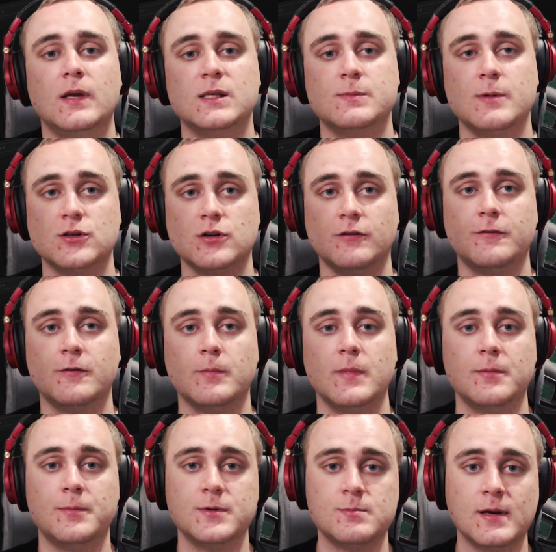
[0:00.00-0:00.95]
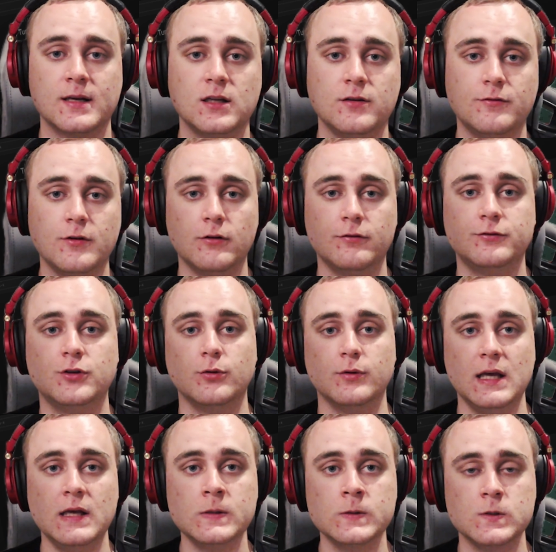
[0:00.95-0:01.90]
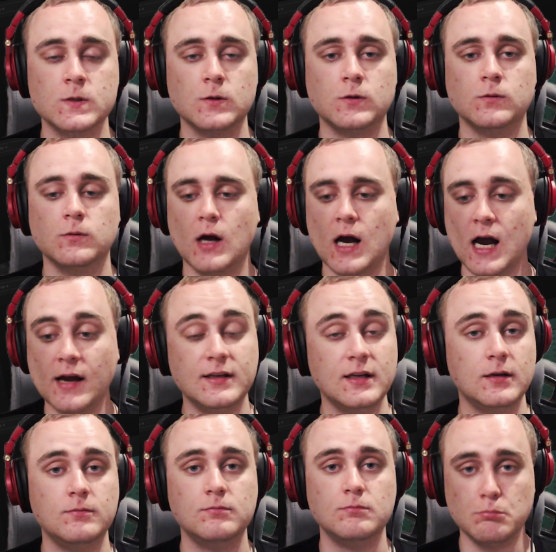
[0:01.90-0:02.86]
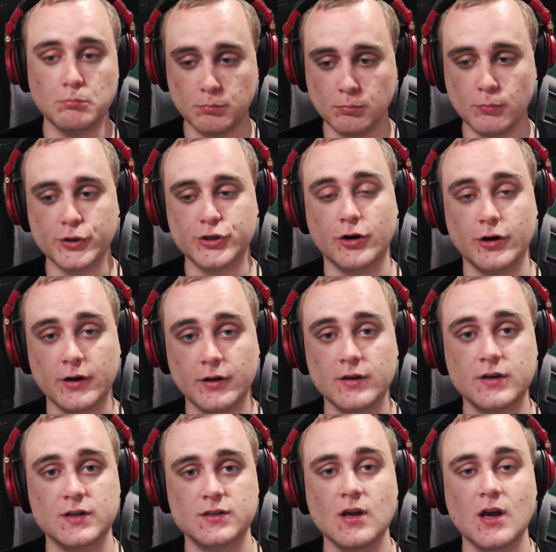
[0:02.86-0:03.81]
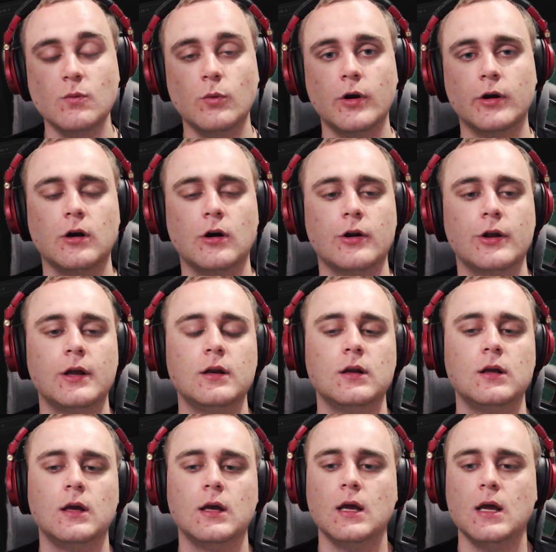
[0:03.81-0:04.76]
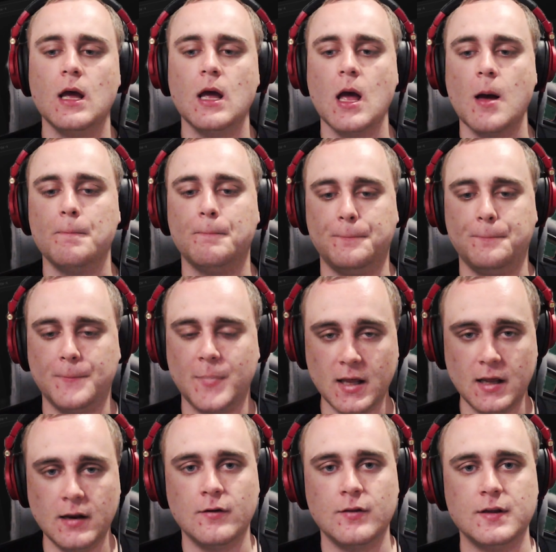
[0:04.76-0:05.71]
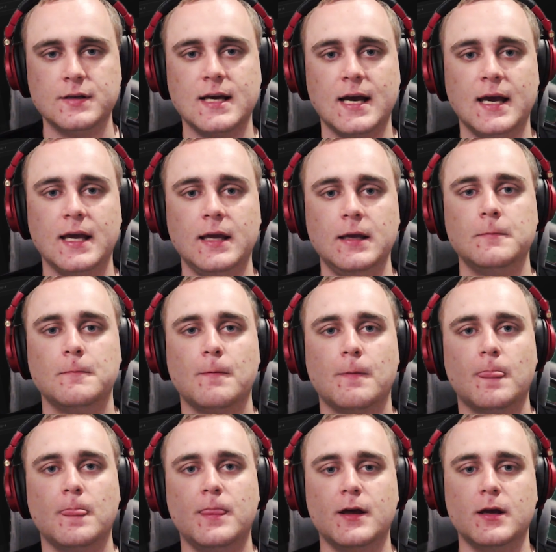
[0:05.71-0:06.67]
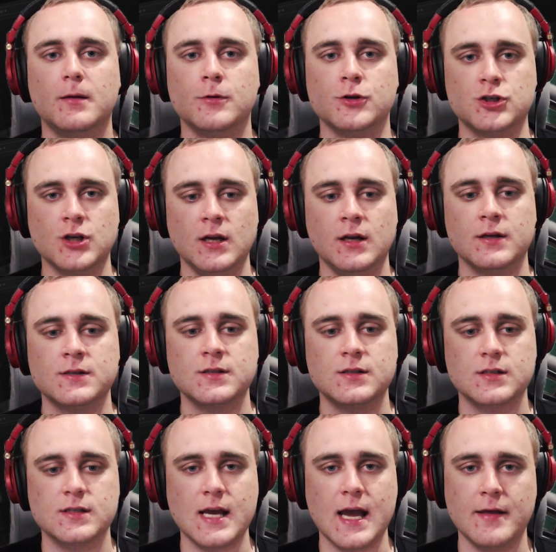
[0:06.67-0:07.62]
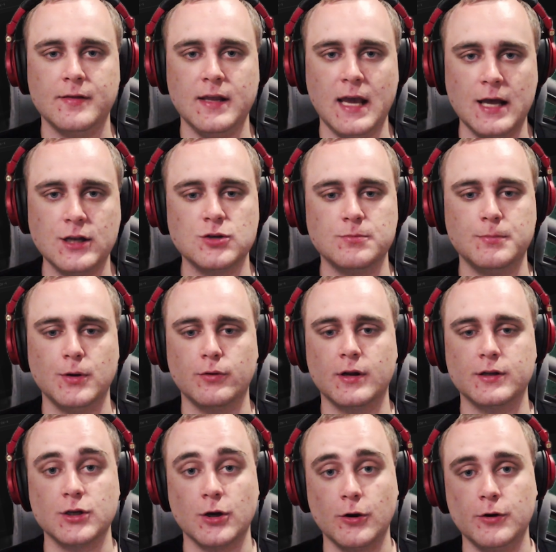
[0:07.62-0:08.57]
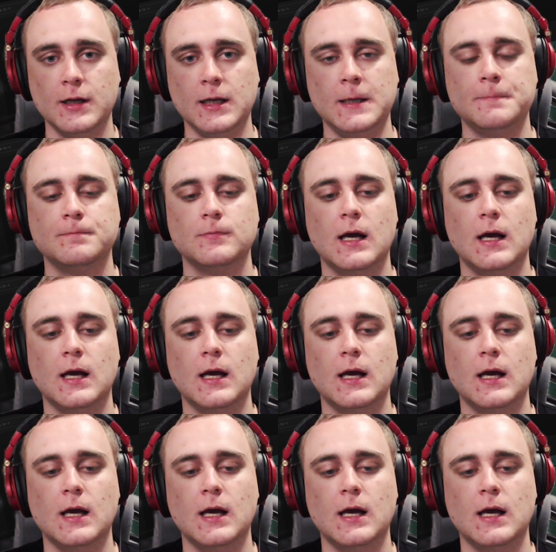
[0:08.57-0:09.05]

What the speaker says: especially from their perspective of doing the install. I did the majority of the design work on it, but at the end of the day, the machinists and the engine builder, Tony,